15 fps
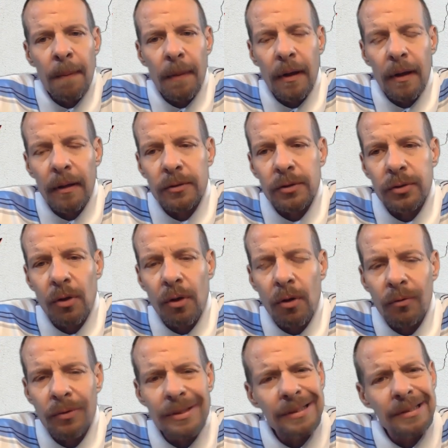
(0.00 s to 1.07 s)
And
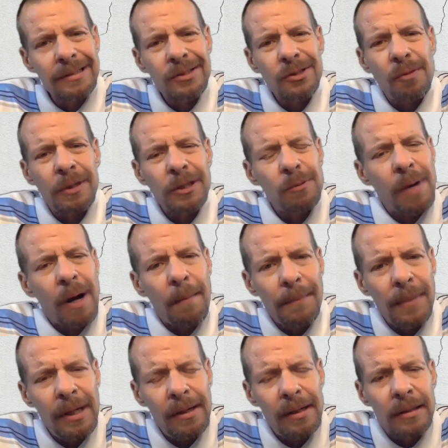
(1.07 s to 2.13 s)
so this isn't so much about
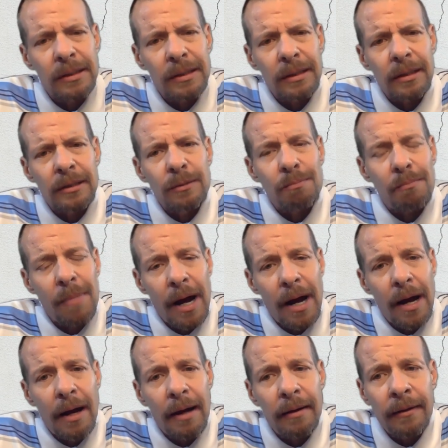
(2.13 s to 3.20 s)
me, it's
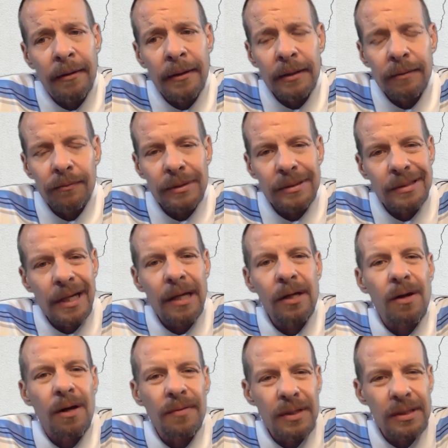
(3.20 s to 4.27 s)
my
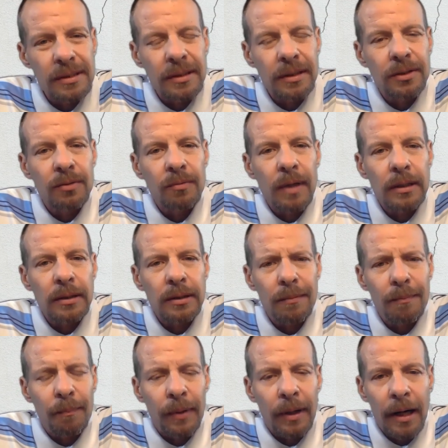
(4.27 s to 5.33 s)
take on this
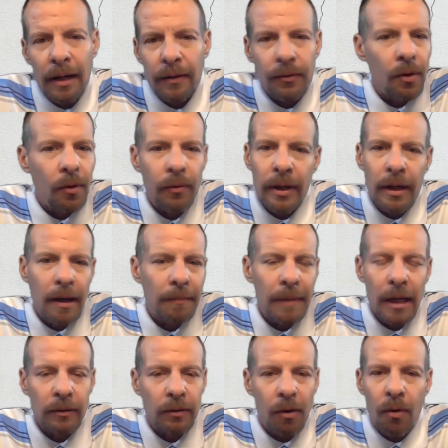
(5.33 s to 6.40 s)
situation, but I know that I'm
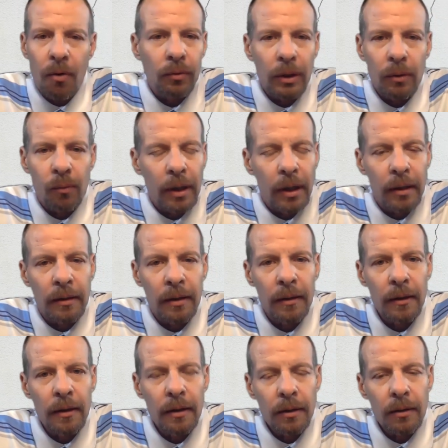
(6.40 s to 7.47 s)
not the only one
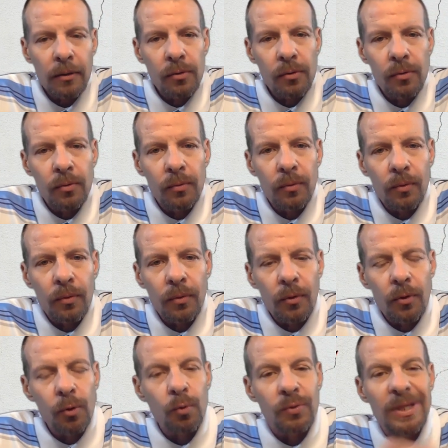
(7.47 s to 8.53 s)
who
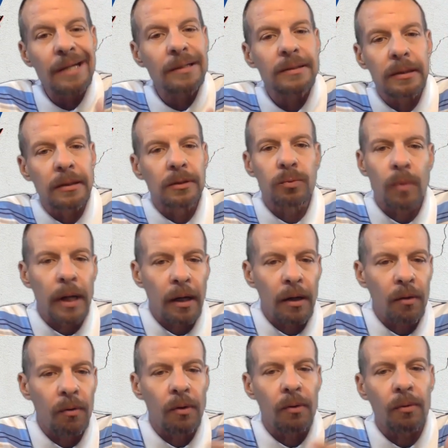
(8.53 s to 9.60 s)
thinks this way
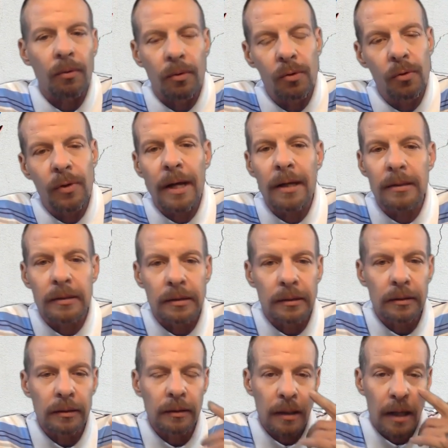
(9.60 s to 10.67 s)
or who has
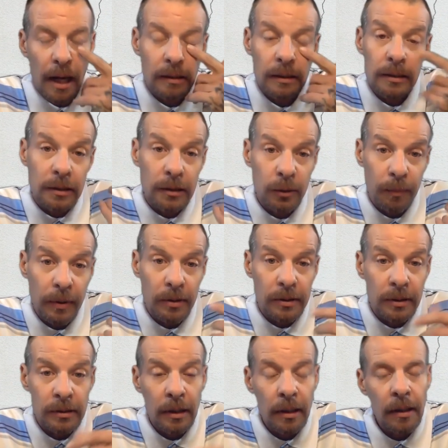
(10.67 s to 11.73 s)
had these
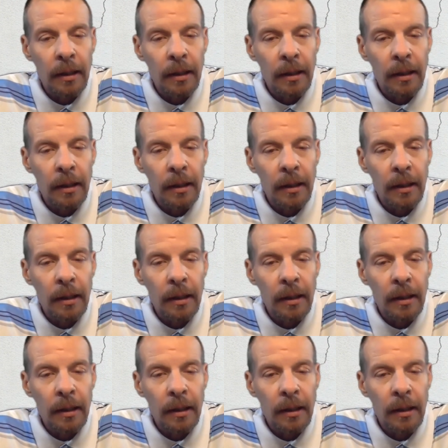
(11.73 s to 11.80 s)
experiences.